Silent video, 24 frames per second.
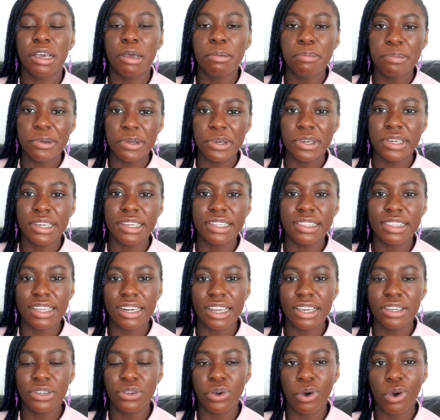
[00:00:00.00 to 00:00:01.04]
A book that
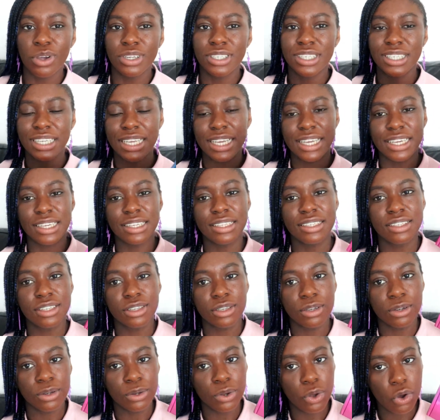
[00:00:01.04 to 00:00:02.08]
I got is
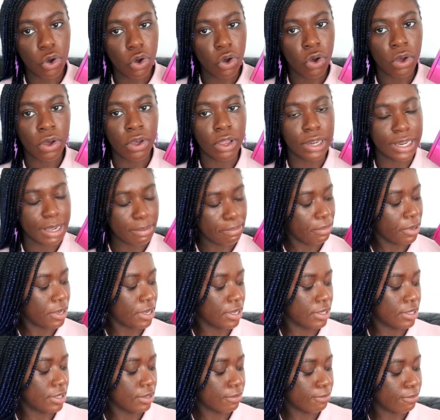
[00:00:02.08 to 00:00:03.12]
Lore
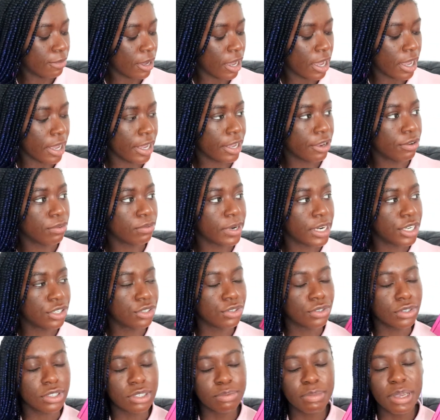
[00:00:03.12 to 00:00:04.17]
Olympus by
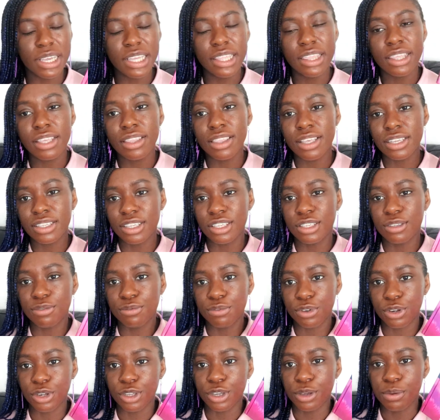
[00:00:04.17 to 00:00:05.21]
Rachel Smythe. This is
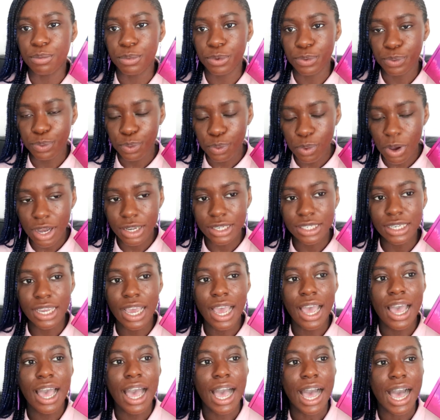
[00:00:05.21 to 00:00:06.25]
volume one,
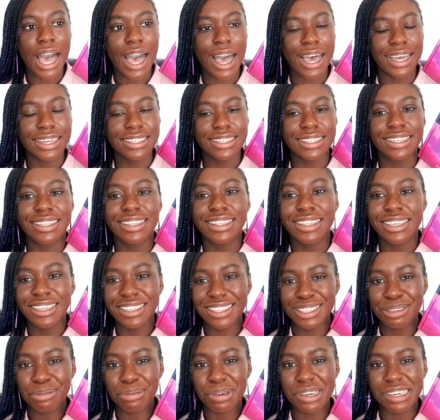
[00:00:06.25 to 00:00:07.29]
and
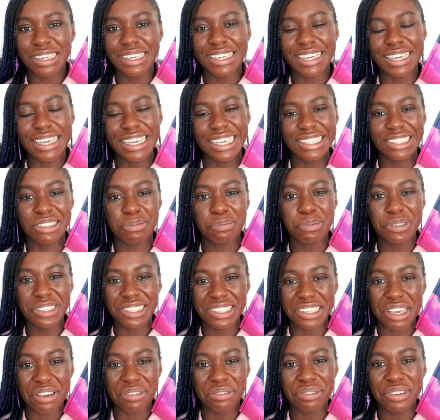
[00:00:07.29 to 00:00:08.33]
this one is
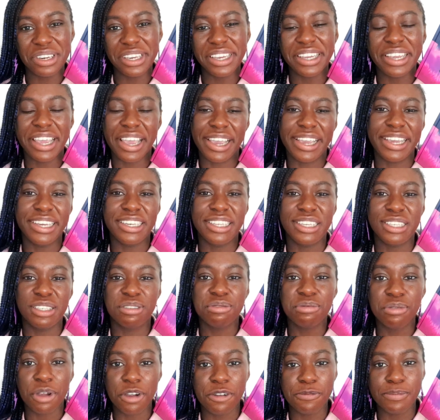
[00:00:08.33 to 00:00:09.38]
Persephone, Hades'
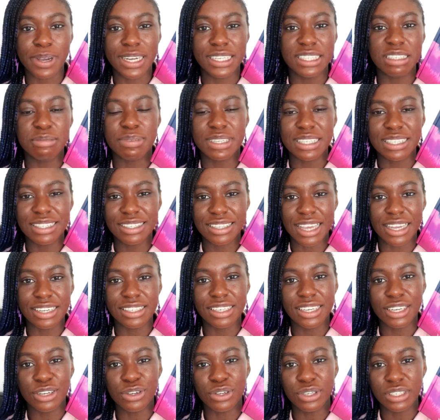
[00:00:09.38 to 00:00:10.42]
romance but
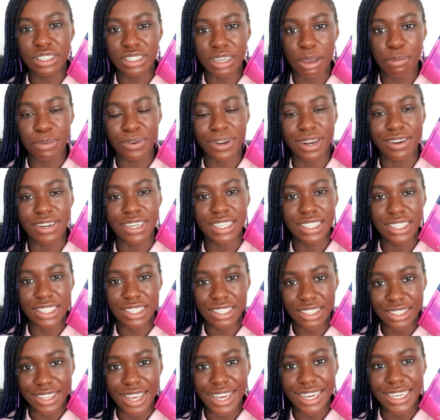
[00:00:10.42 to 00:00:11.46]
set in contemporary
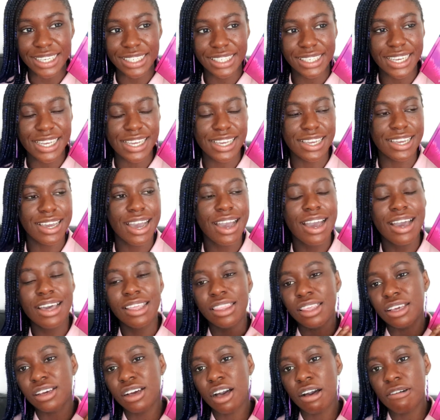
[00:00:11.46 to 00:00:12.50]
society.
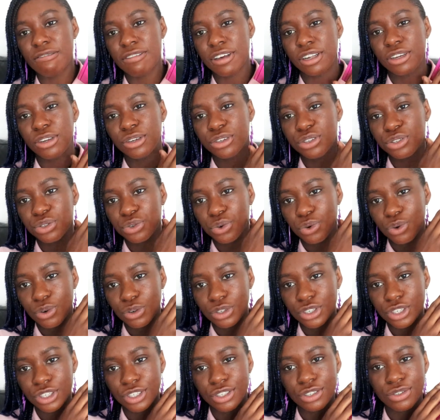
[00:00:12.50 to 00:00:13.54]
The cover looks
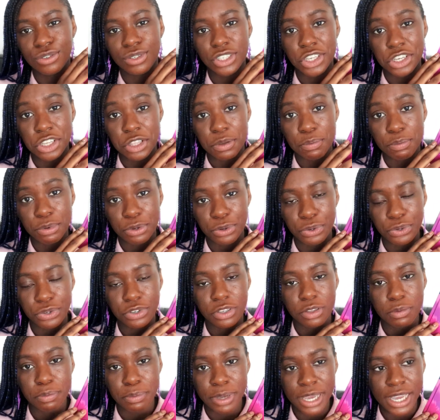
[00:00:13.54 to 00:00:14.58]
gorgeous. You see the blue to
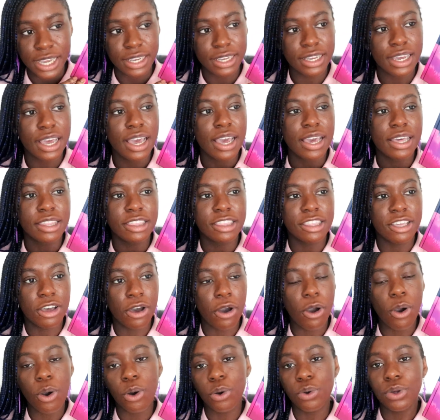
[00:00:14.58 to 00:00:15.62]
the pink. The
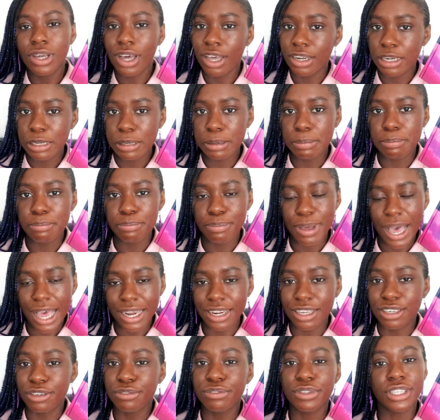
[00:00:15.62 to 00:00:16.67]
whole colour
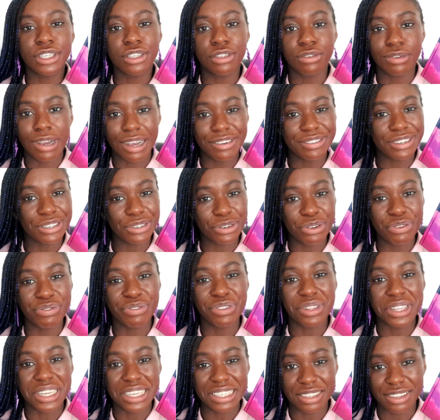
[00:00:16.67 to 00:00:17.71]
palette for this graphic
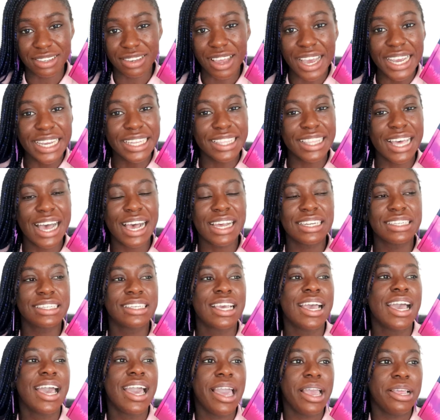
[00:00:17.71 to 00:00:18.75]
novel is like that.
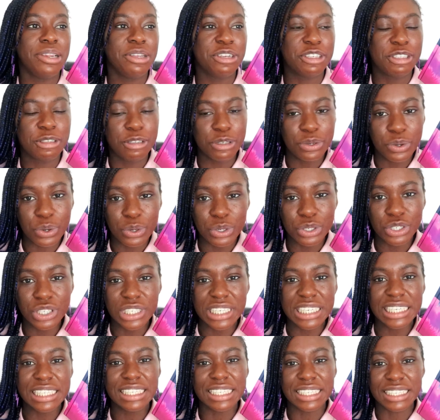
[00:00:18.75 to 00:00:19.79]
It looks
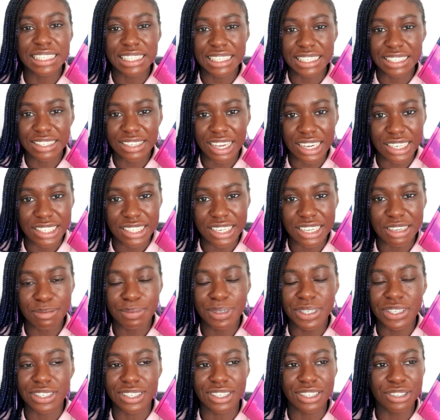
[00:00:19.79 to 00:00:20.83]
gorgeous, it's exciting
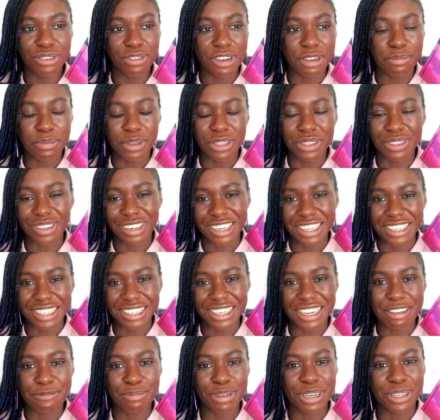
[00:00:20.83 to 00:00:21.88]
because it's Greek
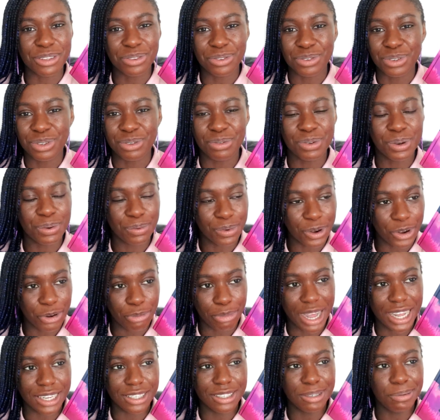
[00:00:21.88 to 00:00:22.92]
mythology, but it's also a
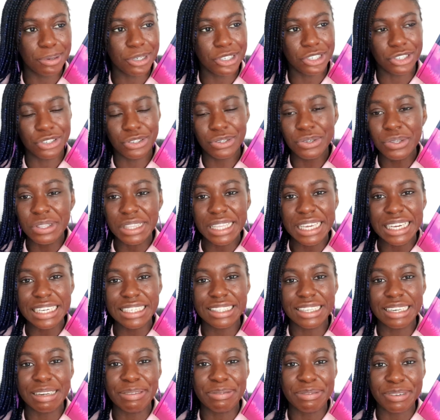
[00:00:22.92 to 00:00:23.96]
romance, which are two things
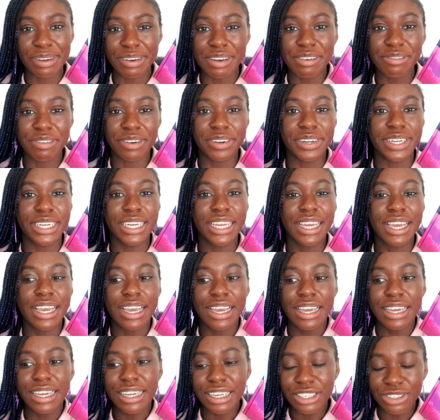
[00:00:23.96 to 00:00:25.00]
that I'm very, very
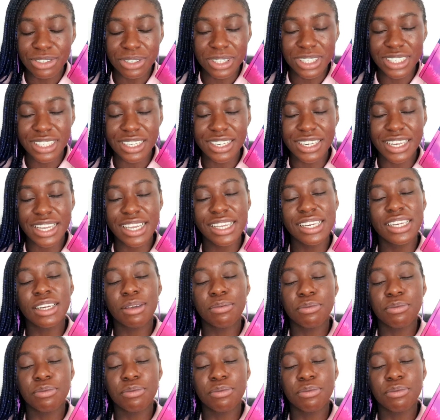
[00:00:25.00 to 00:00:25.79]
interested in, and